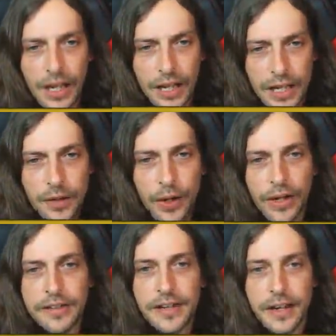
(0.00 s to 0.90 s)
Anyway,
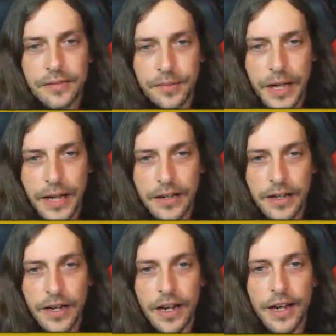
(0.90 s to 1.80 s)
aside from that,
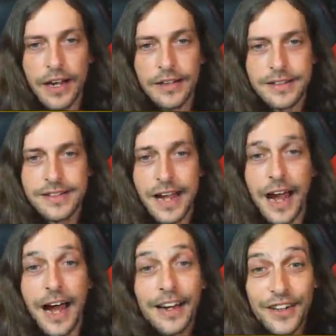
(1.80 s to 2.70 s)

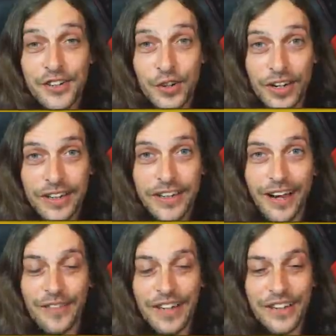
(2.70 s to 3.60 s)
I enjoy it. I
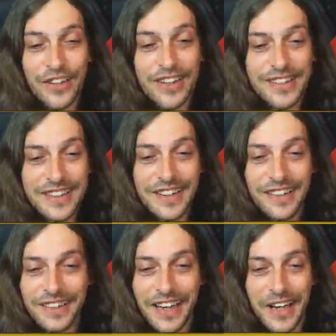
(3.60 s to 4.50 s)
mean, you can see here in
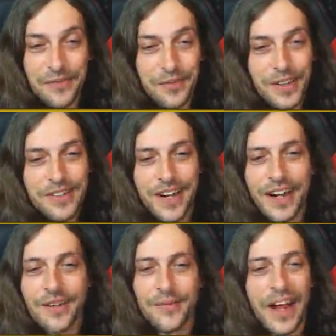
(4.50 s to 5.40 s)
the game footage,
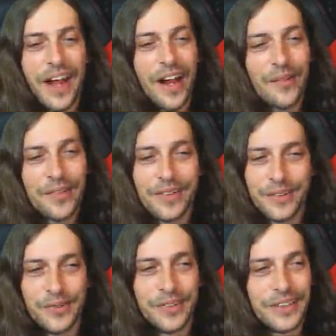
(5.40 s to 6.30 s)
I am
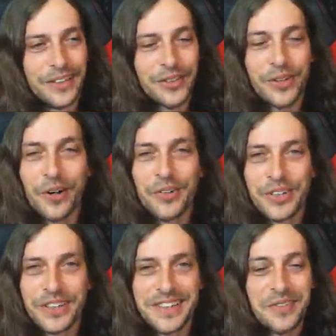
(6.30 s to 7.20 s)
absolutely
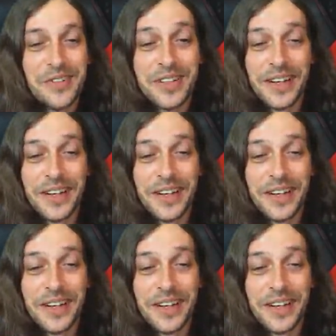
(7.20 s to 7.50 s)
atrocious. It was like